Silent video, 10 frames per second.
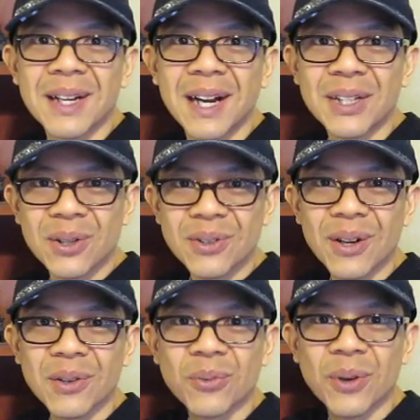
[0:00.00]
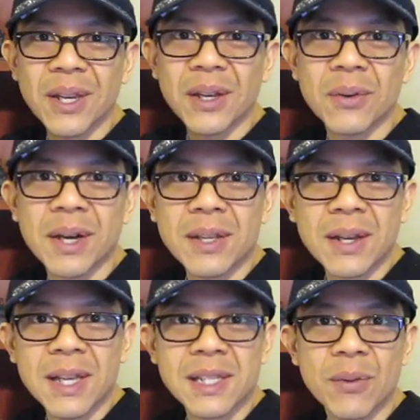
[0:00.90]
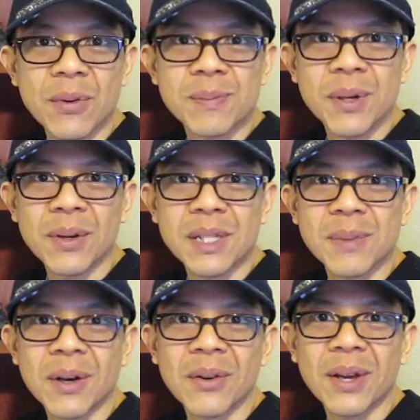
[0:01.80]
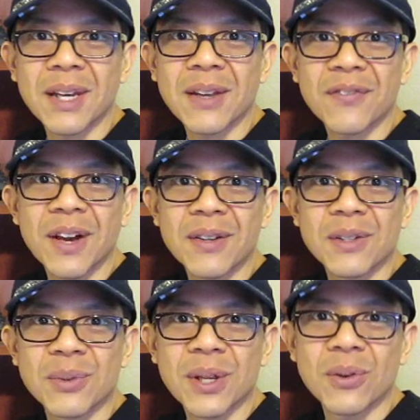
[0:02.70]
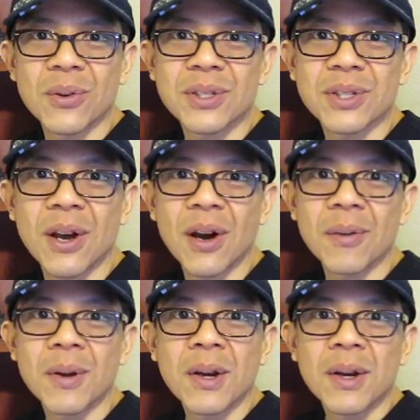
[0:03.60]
I turned on the radio as I was building this model and I found this really cool song